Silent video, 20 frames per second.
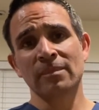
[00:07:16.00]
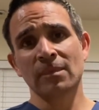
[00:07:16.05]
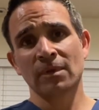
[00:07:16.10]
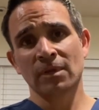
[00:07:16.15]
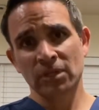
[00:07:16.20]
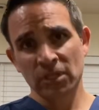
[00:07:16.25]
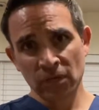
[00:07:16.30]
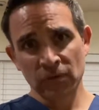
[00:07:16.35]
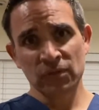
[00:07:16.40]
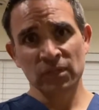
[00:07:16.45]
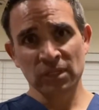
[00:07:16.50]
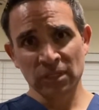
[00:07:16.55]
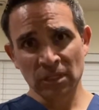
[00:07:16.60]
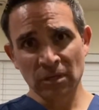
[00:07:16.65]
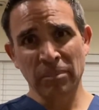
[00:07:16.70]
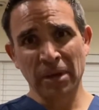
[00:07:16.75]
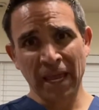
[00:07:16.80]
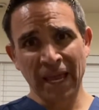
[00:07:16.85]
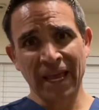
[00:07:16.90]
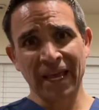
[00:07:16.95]
using the
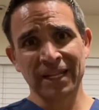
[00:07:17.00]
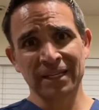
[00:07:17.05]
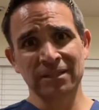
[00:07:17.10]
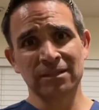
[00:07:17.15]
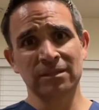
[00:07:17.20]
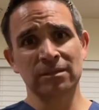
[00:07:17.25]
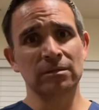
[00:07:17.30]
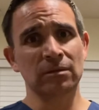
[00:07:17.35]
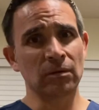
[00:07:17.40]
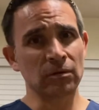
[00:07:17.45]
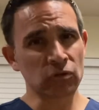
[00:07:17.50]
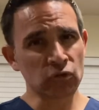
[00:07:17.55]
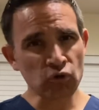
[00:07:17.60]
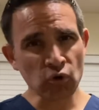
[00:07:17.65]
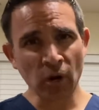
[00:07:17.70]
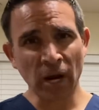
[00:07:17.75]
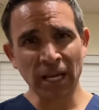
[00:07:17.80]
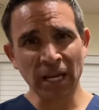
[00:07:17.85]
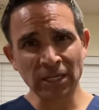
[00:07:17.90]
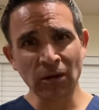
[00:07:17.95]
band,
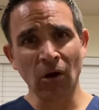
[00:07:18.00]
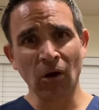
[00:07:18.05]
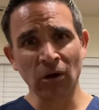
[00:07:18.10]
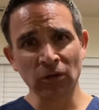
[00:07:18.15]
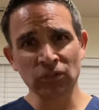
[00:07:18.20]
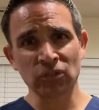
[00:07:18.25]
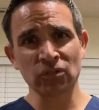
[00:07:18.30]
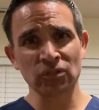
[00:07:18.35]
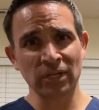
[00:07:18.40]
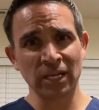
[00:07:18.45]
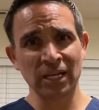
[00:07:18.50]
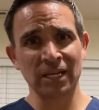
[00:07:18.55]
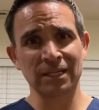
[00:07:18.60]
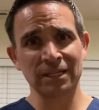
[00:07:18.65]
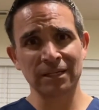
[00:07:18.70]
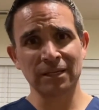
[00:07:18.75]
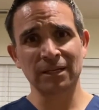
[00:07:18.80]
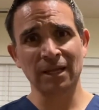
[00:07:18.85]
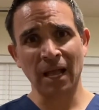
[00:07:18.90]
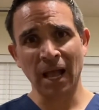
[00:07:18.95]
trying to alternate
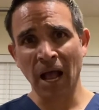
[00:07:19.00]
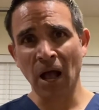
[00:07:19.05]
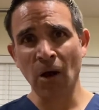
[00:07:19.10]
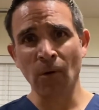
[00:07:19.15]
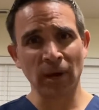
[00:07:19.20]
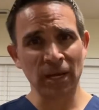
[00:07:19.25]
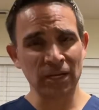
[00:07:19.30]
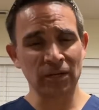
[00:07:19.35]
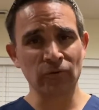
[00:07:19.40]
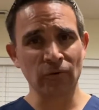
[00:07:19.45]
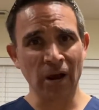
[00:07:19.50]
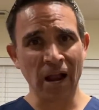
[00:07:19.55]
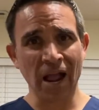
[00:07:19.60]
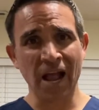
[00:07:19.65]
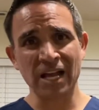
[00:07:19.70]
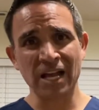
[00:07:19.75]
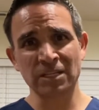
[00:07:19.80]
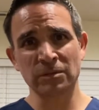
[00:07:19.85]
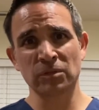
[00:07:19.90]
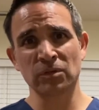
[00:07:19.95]
how I
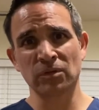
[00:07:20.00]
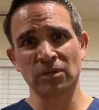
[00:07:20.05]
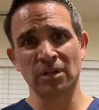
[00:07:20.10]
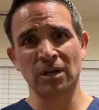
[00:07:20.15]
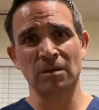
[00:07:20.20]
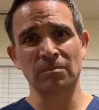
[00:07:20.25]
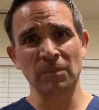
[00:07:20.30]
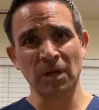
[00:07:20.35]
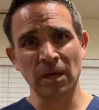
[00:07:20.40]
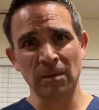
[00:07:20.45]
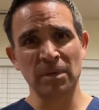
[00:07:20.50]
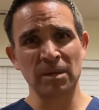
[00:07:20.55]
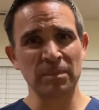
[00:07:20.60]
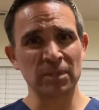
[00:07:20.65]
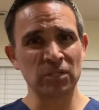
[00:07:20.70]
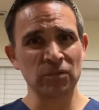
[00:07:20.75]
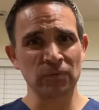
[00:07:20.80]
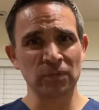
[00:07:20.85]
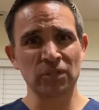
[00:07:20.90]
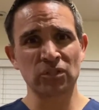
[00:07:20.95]
grasp so that I'm not maybe
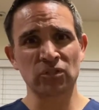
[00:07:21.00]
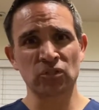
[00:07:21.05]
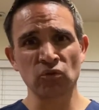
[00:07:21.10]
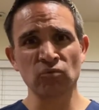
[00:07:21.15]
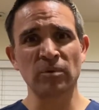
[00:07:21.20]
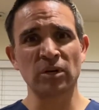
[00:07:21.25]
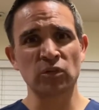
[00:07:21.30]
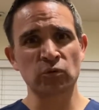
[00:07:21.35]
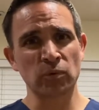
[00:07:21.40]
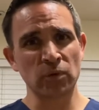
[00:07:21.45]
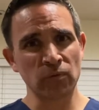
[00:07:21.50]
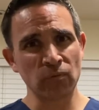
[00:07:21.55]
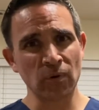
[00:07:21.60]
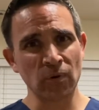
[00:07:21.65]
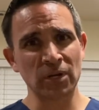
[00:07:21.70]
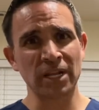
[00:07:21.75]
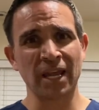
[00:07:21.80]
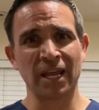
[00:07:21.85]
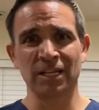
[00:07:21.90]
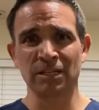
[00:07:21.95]
doing too much with
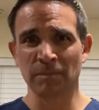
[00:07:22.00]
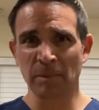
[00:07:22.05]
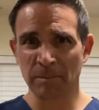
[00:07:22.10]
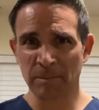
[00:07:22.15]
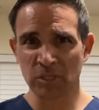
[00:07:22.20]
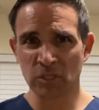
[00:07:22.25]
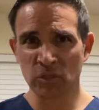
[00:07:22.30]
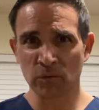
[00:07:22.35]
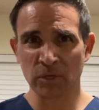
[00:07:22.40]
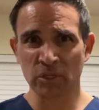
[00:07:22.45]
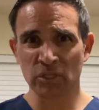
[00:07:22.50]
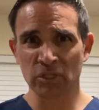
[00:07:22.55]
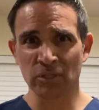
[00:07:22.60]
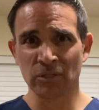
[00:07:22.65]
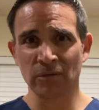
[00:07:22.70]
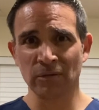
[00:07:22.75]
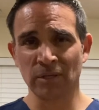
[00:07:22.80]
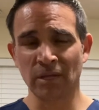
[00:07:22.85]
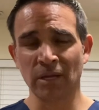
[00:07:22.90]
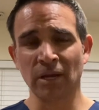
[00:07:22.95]
one hand, maybe switch and
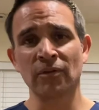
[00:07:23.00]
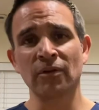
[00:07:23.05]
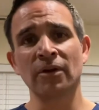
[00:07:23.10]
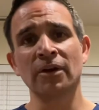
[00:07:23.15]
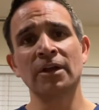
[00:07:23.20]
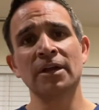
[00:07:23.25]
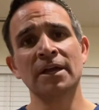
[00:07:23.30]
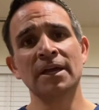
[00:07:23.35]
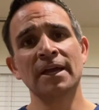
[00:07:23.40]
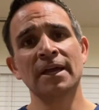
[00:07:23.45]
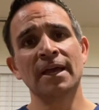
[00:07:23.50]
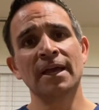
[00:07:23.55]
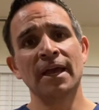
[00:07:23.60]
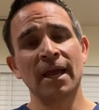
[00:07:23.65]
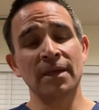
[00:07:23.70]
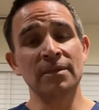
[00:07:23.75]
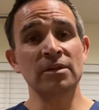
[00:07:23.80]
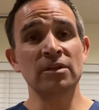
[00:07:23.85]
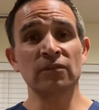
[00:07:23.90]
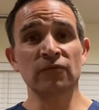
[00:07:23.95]
do the other.
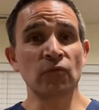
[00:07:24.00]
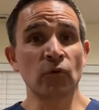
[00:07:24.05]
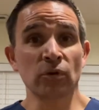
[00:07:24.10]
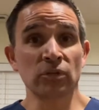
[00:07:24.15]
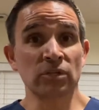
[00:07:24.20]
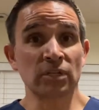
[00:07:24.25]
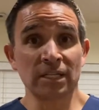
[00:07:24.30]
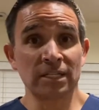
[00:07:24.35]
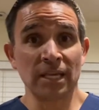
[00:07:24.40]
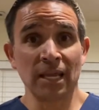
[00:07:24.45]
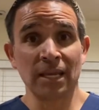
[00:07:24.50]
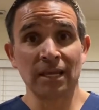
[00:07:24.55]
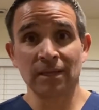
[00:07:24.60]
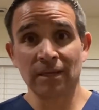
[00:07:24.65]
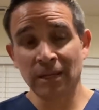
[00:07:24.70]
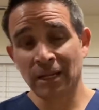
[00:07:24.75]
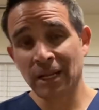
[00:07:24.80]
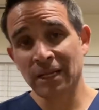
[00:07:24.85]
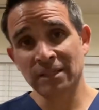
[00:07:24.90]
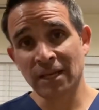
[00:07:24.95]
And then, of course, I take
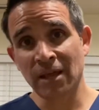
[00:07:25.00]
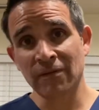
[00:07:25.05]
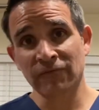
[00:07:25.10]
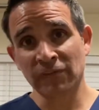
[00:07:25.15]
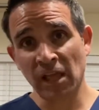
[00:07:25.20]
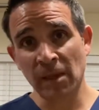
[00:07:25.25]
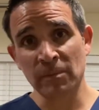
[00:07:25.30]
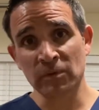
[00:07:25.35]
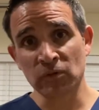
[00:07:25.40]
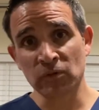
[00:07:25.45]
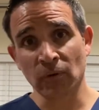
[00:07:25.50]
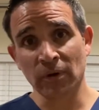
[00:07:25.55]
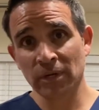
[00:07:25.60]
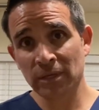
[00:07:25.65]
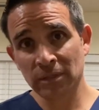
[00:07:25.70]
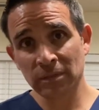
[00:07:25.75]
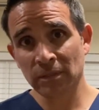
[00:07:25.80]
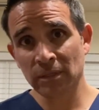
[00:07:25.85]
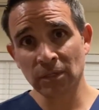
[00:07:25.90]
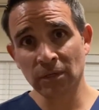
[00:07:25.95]
an anti-inflammatory,
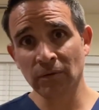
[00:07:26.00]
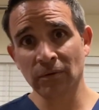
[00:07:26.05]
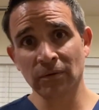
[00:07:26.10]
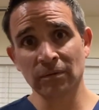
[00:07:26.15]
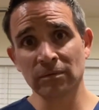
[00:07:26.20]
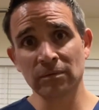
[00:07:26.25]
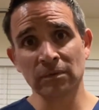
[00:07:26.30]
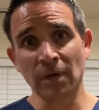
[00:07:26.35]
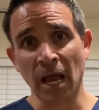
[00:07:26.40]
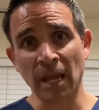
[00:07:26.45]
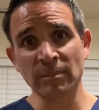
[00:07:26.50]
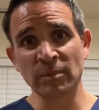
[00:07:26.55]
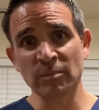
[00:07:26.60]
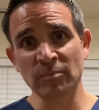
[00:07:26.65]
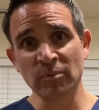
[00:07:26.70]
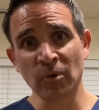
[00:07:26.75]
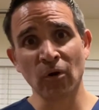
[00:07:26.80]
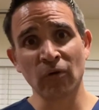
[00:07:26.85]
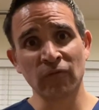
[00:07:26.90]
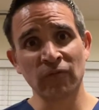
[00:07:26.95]

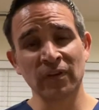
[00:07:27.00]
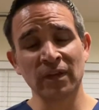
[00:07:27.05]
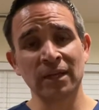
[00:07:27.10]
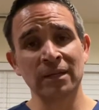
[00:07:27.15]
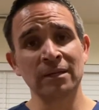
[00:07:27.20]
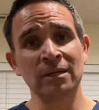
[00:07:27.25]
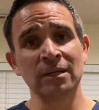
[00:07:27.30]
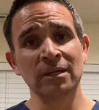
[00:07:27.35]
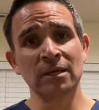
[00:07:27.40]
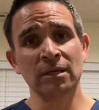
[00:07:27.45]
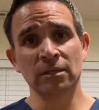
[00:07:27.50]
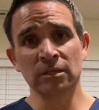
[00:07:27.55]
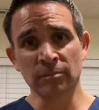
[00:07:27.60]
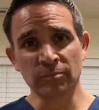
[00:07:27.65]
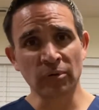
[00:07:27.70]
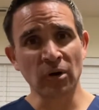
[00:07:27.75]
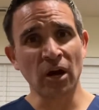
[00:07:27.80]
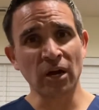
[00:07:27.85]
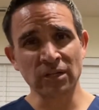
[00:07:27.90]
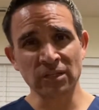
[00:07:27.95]
ibuprofen,
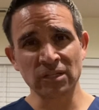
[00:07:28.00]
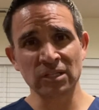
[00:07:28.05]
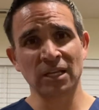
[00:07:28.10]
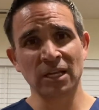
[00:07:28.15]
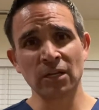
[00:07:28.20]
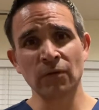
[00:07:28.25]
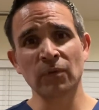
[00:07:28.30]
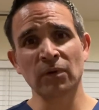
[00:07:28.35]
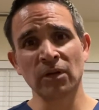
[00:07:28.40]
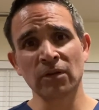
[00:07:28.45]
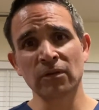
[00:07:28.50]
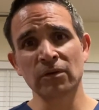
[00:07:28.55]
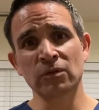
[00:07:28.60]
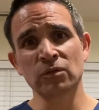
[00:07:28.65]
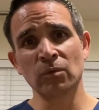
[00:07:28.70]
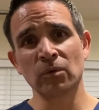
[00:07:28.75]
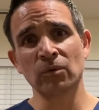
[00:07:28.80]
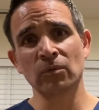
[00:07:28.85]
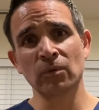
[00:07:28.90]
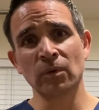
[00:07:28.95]
naproxen, any one of those
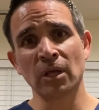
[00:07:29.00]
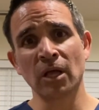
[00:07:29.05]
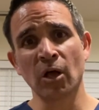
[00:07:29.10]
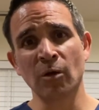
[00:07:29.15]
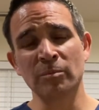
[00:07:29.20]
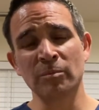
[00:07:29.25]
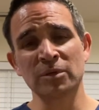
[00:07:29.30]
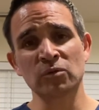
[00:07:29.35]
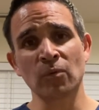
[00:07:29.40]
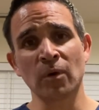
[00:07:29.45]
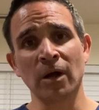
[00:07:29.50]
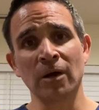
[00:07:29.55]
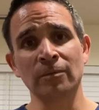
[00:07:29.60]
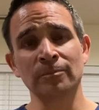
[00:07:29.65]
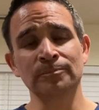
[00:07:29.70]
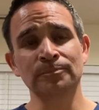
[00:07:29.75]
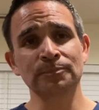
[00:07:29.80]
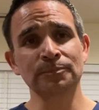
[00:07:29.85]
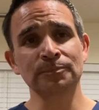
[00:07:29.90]
will help as well.